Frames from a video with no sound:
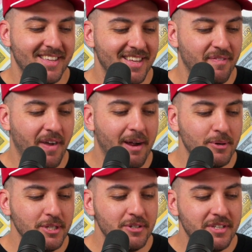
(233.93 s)
If I
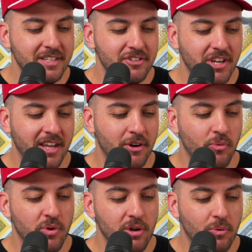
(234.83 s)
were your DJ in a
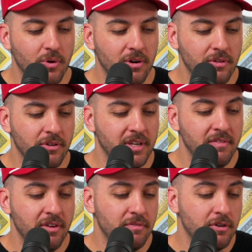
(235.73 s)
real world or
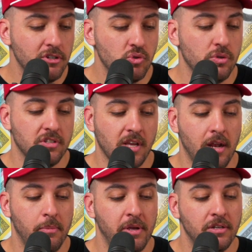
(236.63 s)
even a virtual
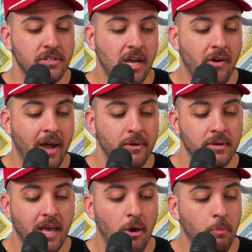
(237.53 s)
setup, here's how I would
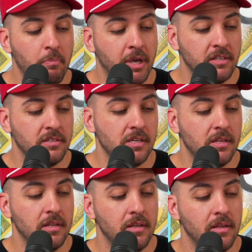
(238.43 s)
help mix it,
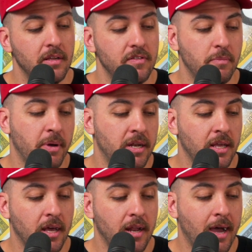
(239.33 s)
depending
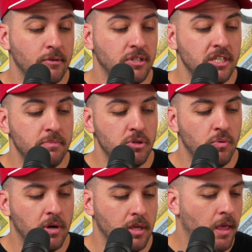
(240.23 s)
on how deep you
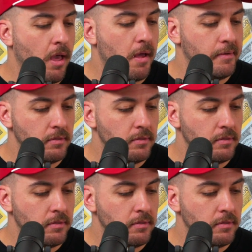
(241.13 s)
want to get.